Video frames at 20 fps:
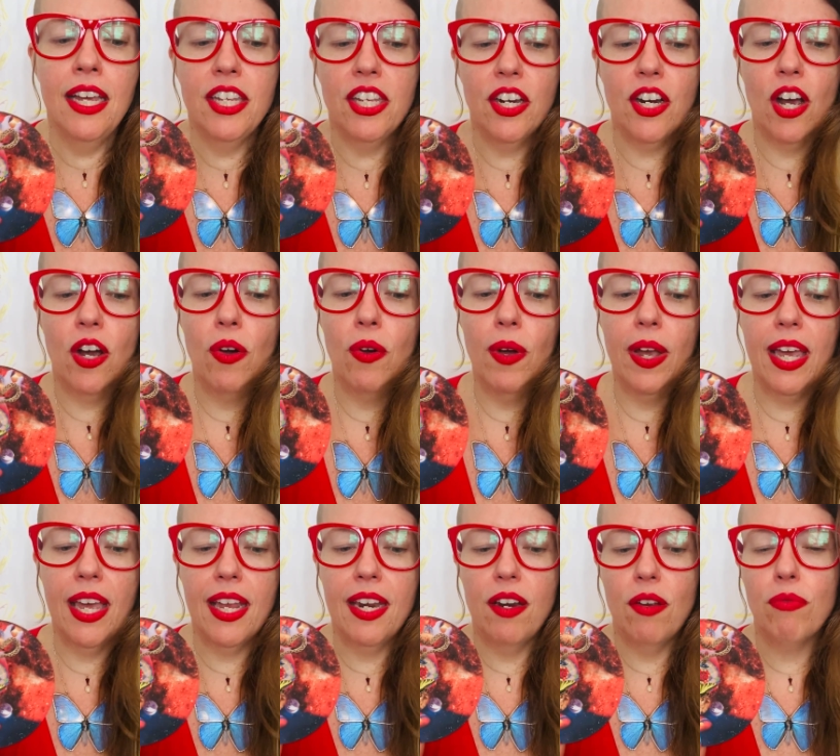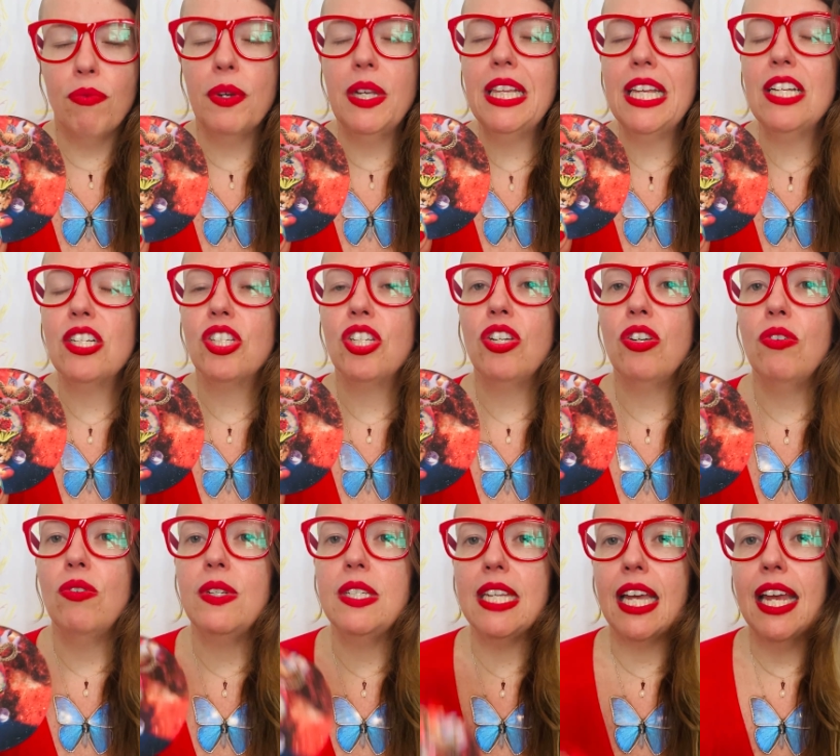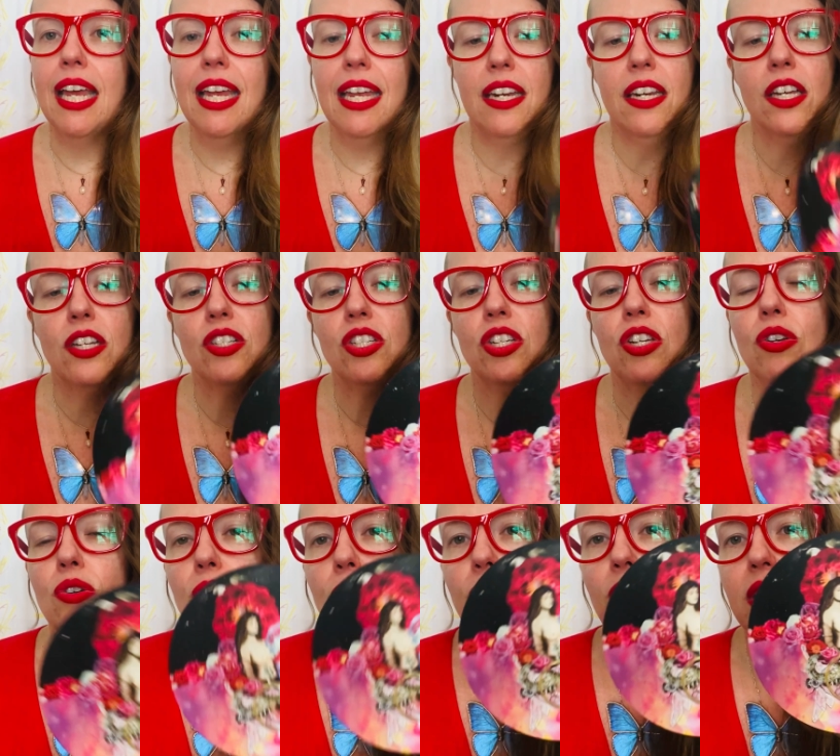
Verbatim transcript: you know, it really tuned in to